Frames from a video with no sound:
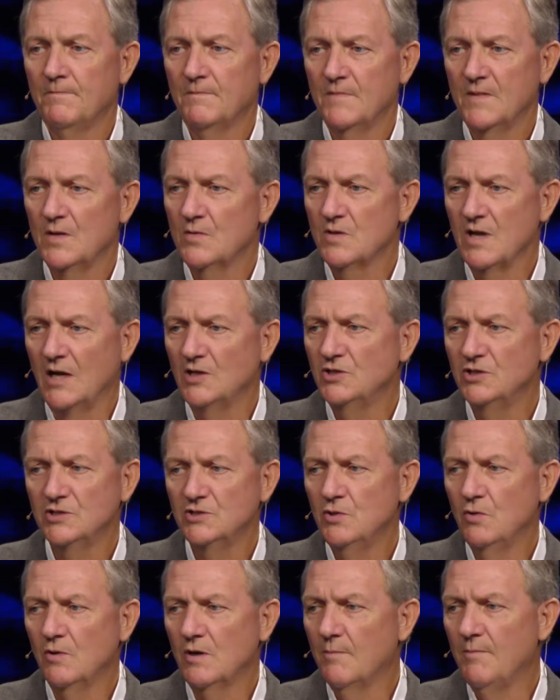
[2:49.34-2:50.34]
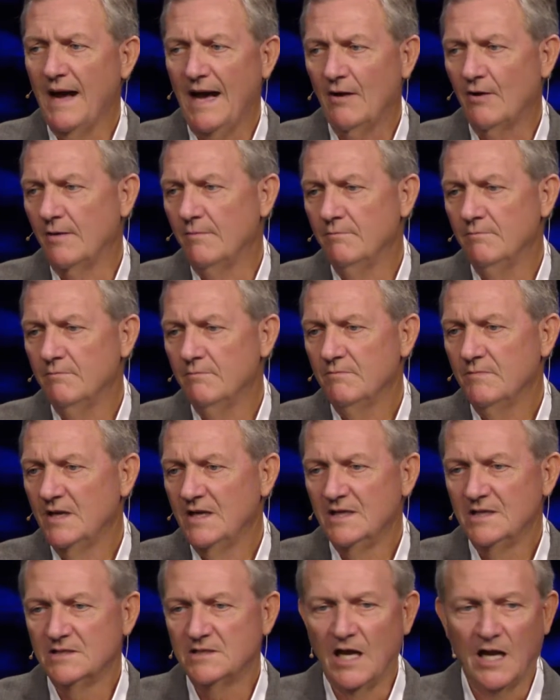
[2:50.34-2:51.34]
It's not just knowing about him.
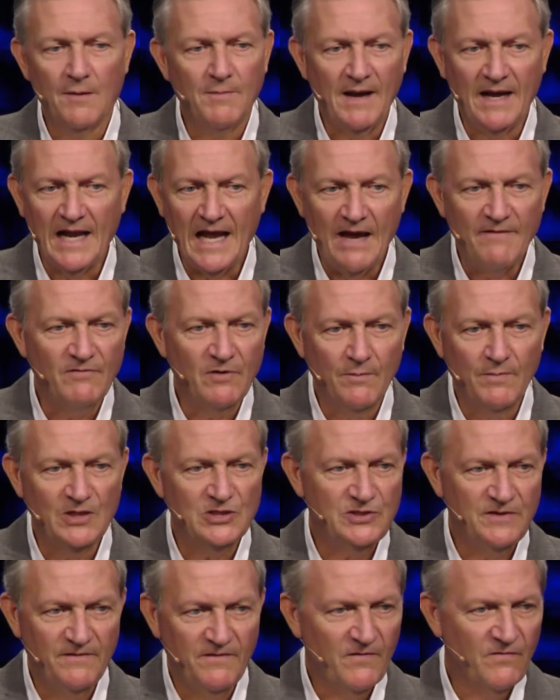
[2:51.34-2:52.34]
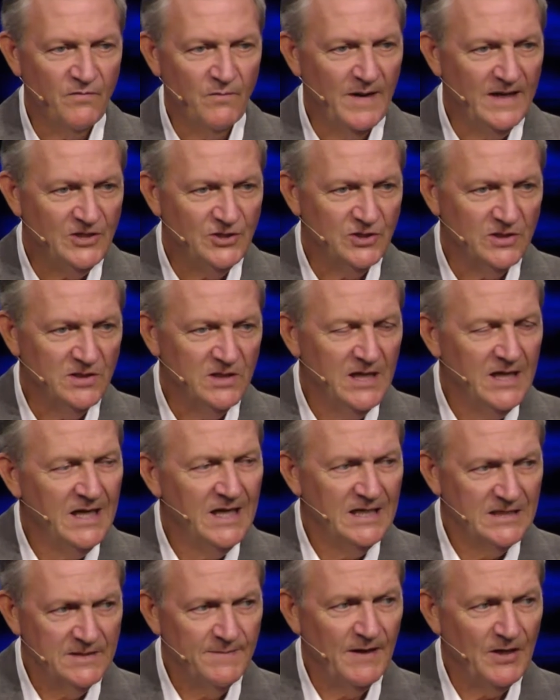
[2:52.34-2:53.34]
It's not about having a bunch of information.
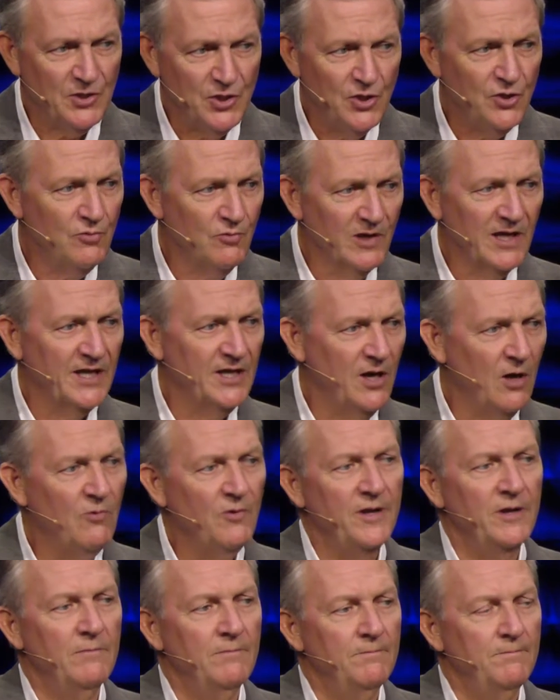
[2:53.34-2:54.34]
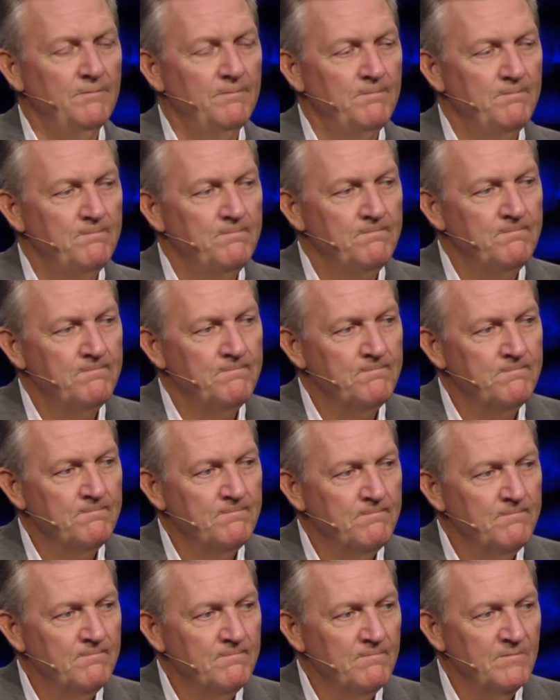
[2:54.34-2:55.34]
It's about, do you really know him?
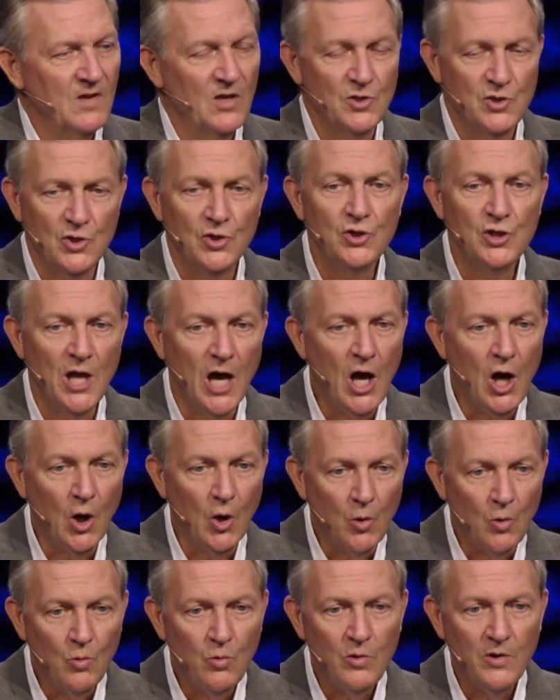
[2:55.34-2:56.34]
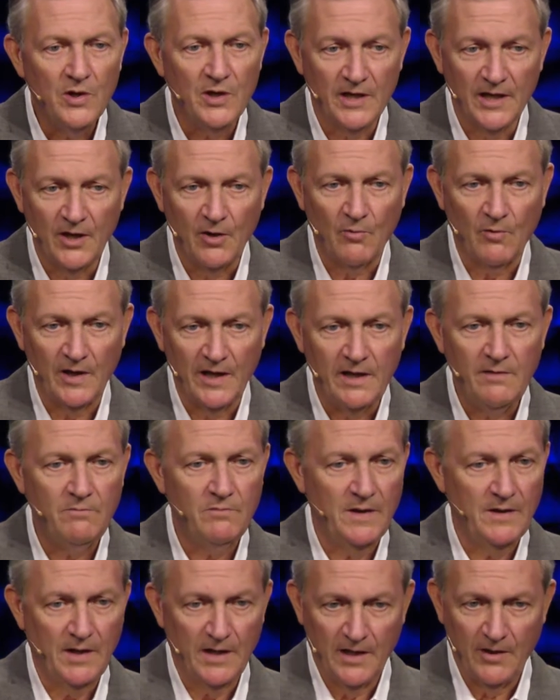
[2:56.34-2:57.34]
And to know, literally,
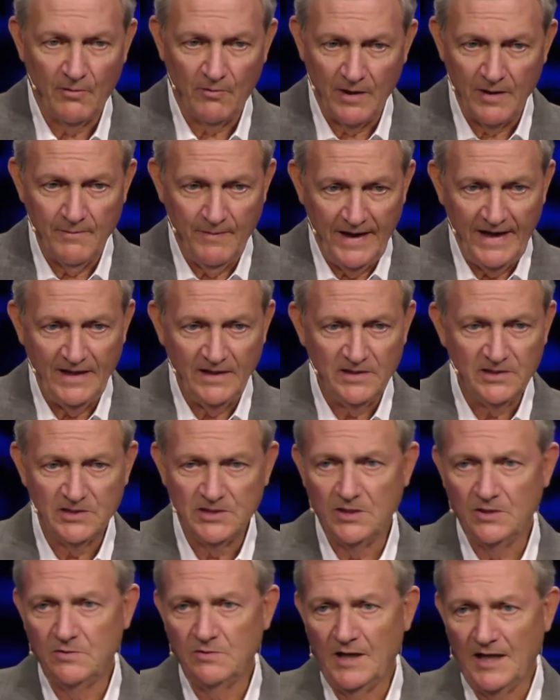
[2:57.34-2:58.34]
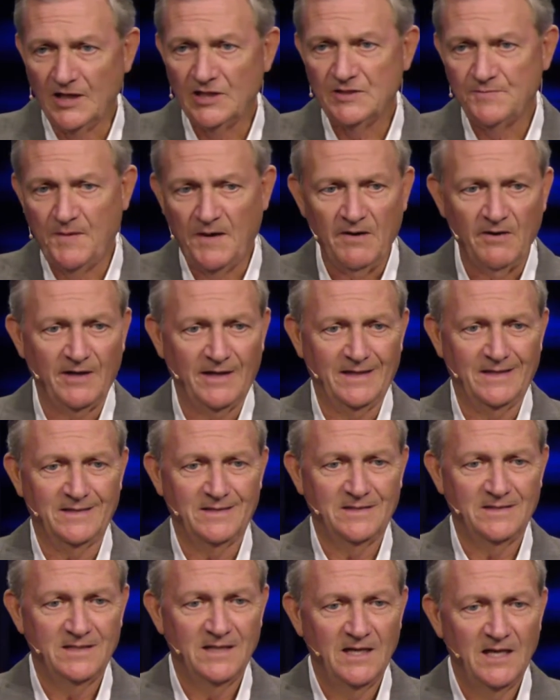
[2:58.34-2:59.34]
it literally means to
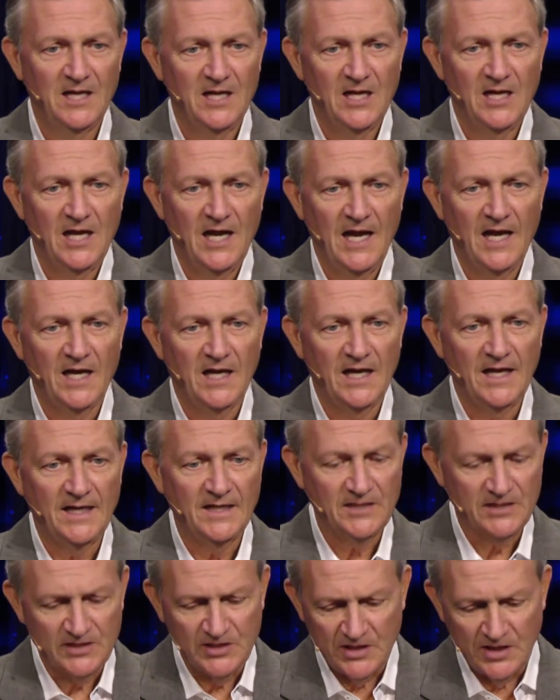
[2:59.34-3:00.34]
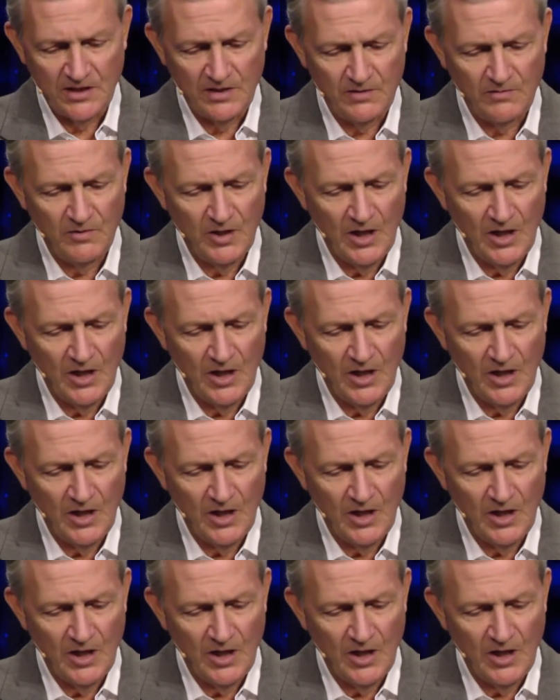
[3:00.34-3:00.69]
experience. It's to